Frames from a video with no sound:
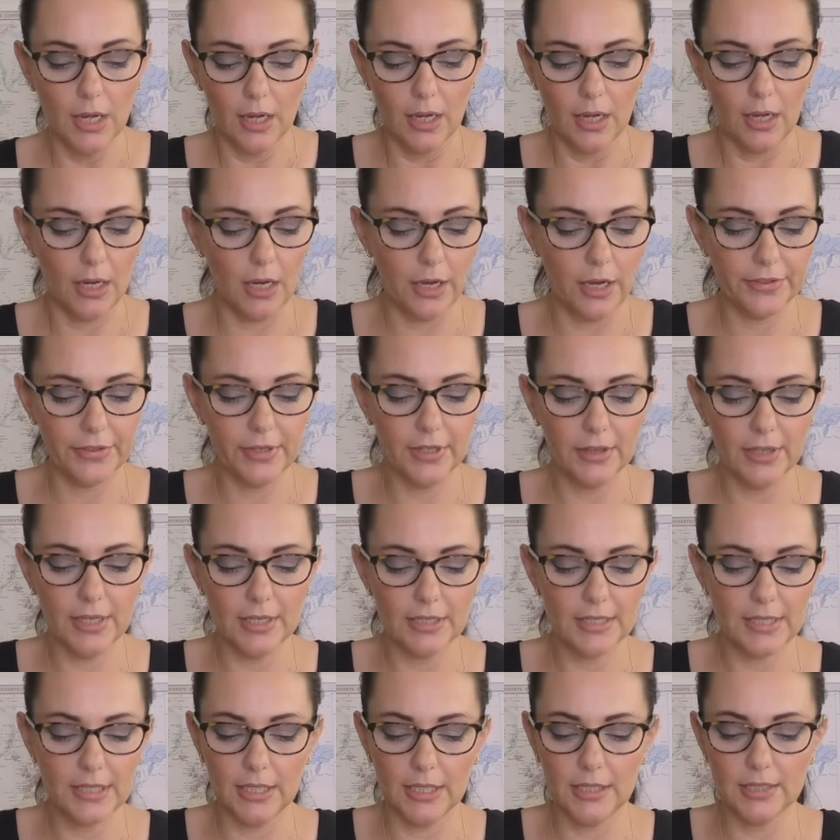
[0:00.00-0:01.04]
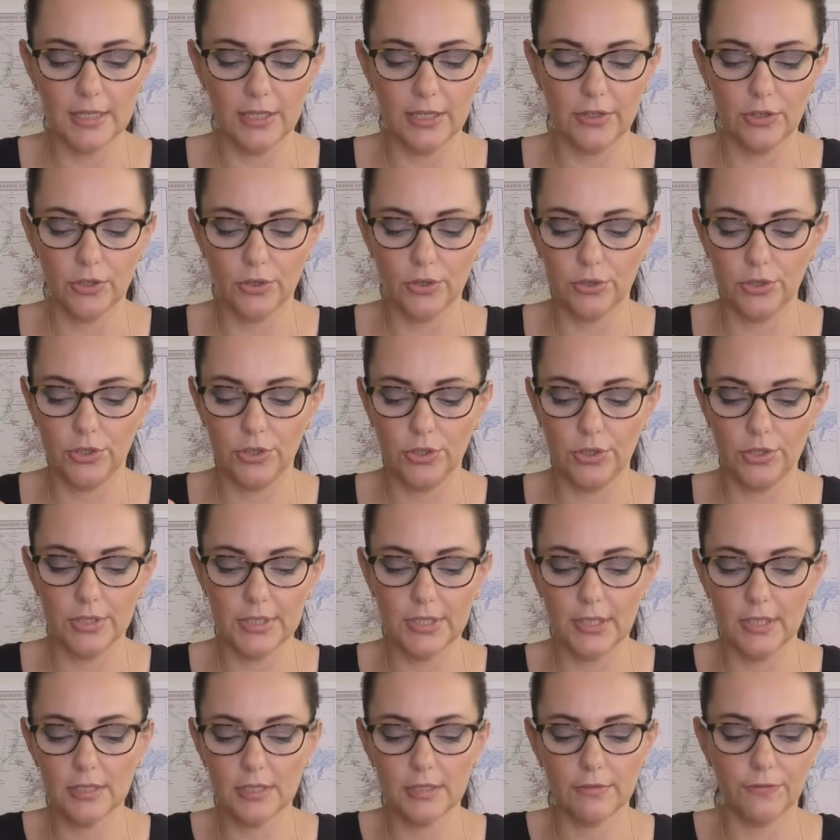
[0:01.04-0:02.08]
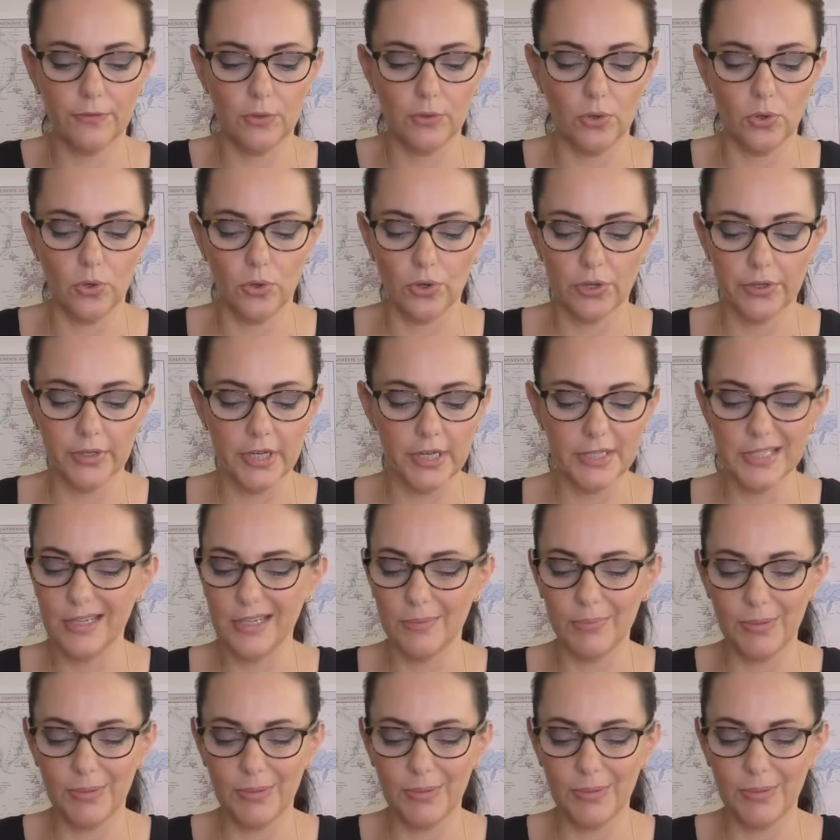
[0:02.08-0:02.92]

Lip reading: I think there's things that you could use this for organizing,